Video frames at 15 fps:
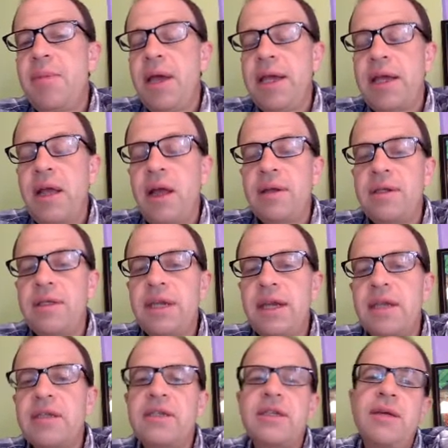by
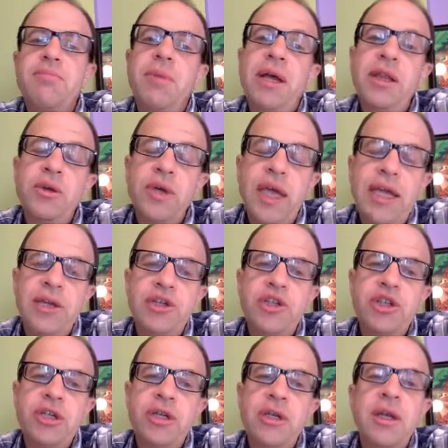context, by
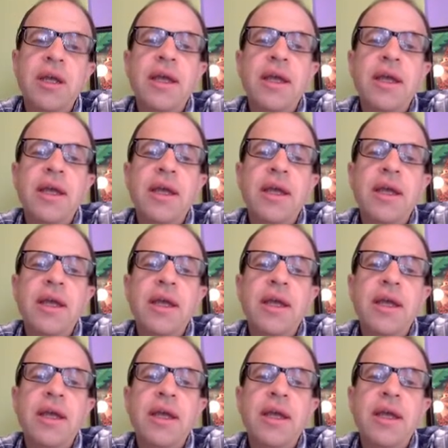location,